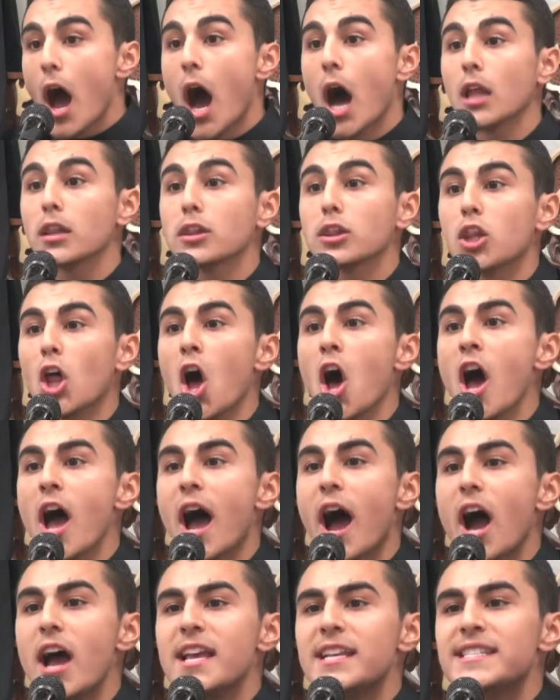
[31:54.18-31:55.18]

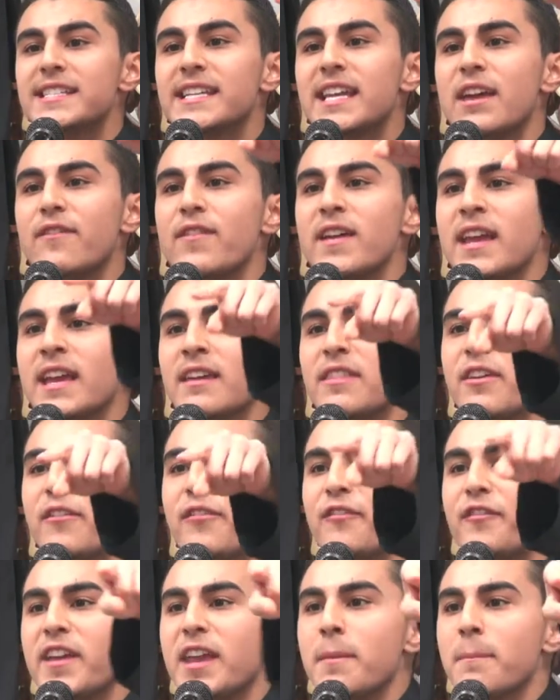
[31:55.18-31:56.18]
Allah is giving the
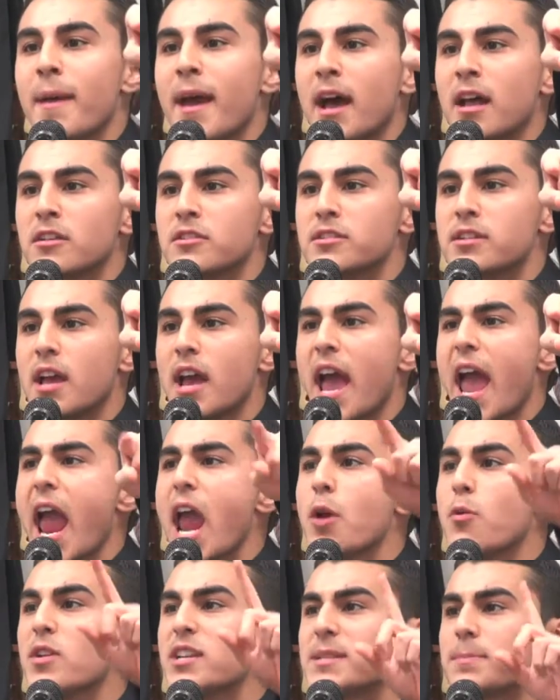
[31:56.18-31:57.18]
females
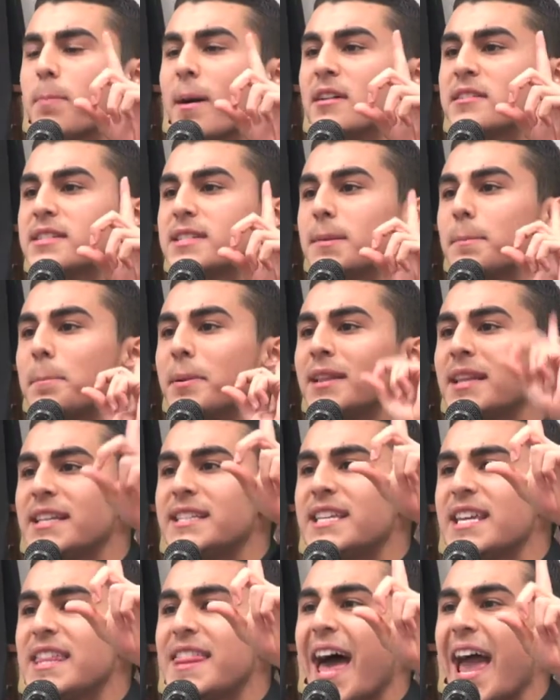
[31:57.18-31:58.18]
a
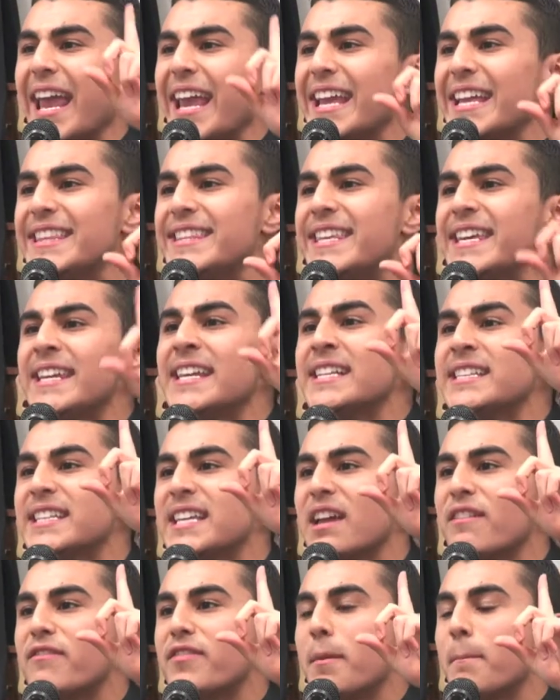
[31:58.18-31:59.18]
responsibility that He didn't
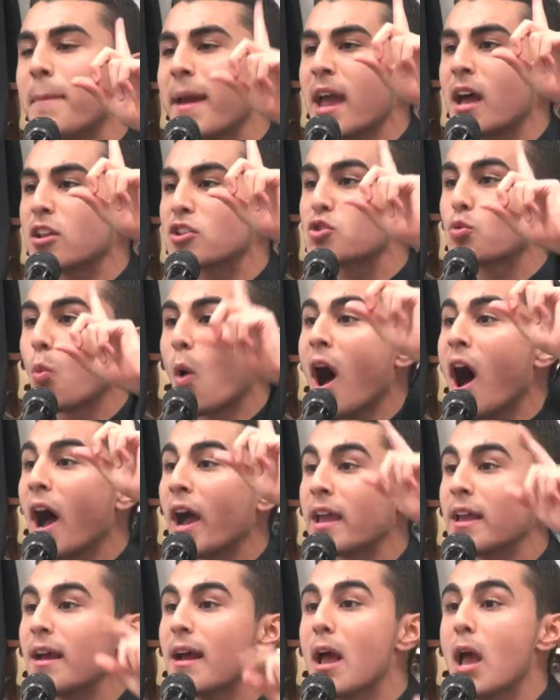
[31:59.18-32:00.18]
give the males.
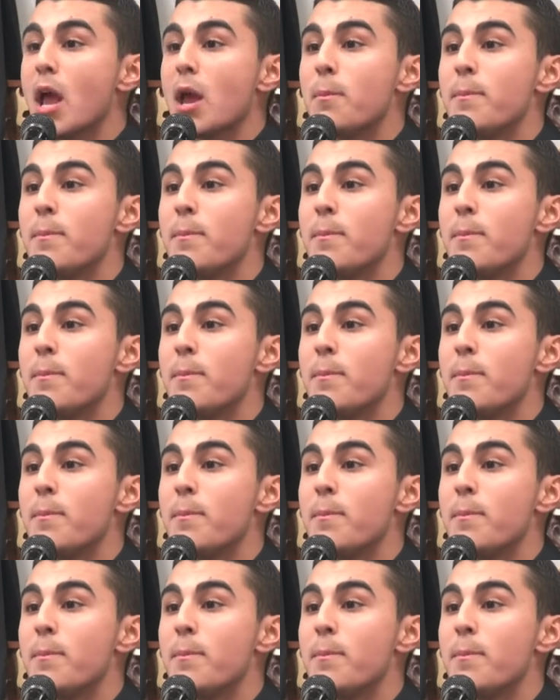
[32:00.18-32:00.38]
Why?